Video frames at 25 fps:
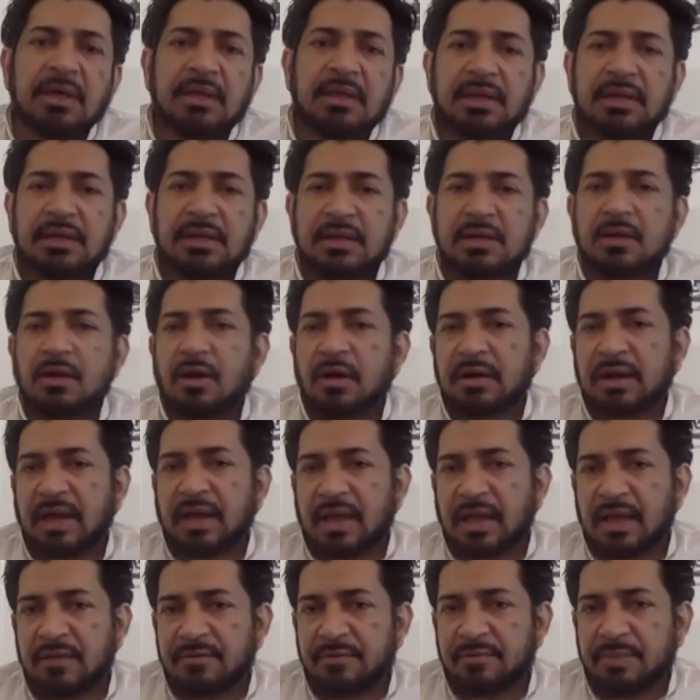they did not
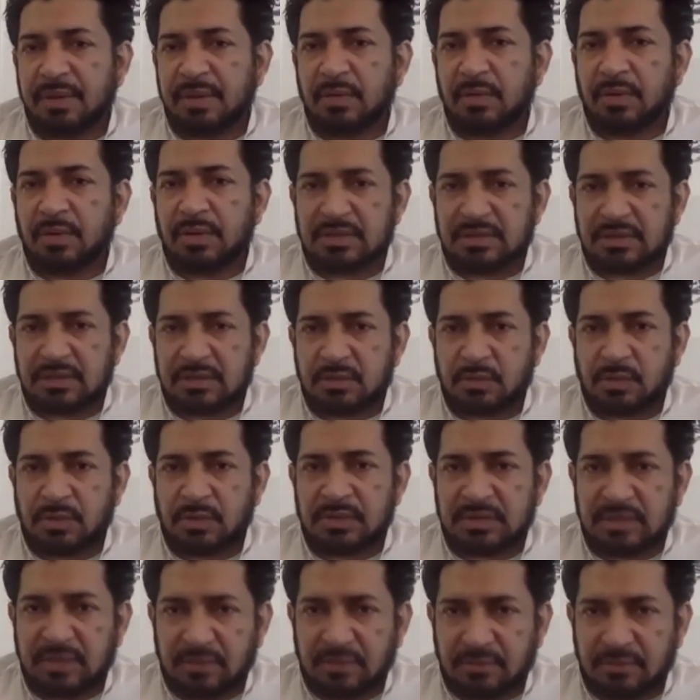have
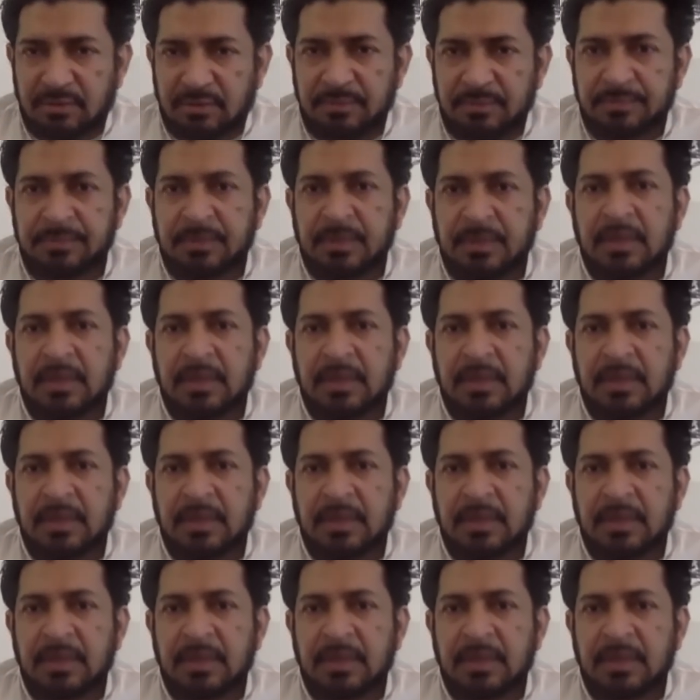B1617.